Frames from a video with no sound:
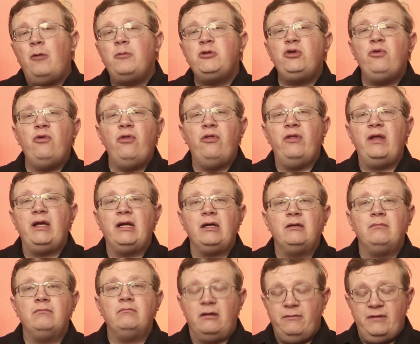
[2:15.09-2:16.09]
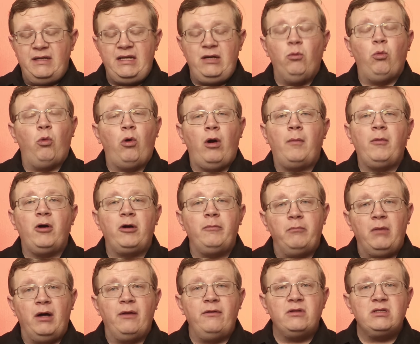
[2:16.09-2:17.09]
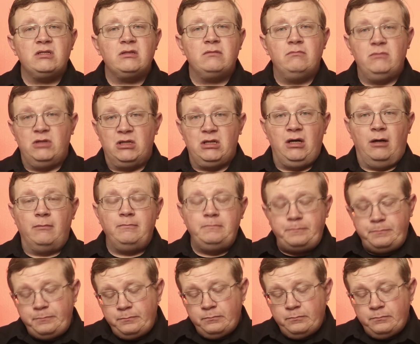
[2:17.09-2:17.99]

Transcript: helps you think of the warmer months to come,